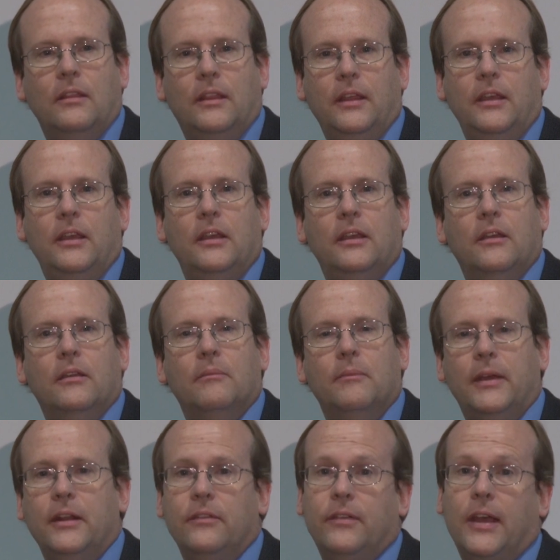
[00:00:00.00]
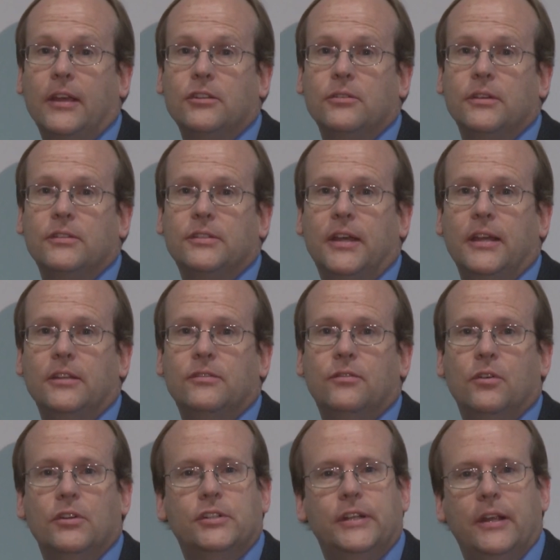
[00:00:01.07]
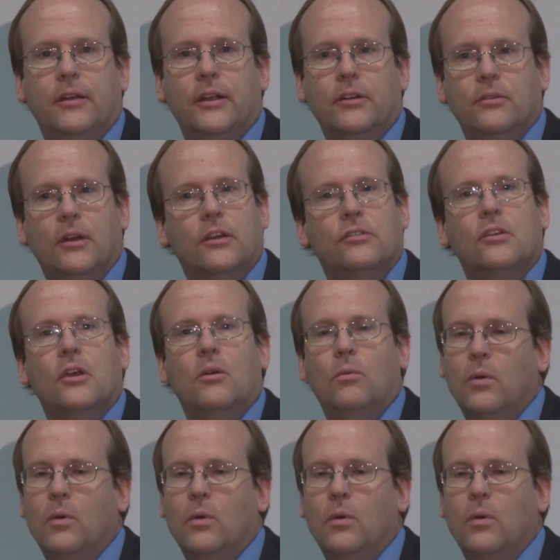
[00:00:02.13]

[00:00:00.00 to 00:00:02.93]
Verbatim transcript: the manufacturing sites for generic drugs,